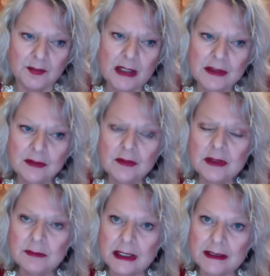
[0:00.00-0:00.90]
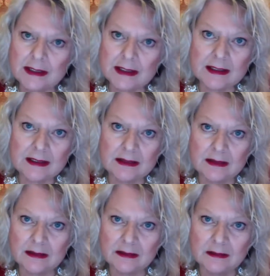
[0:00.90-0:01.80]
by taking
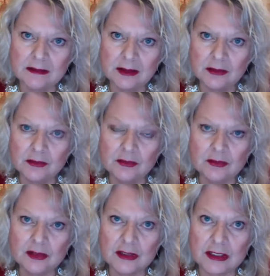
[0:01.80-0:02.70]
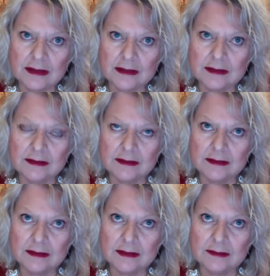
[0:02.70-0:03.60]
the tour guided,
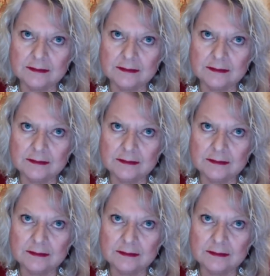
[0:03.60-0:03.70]
the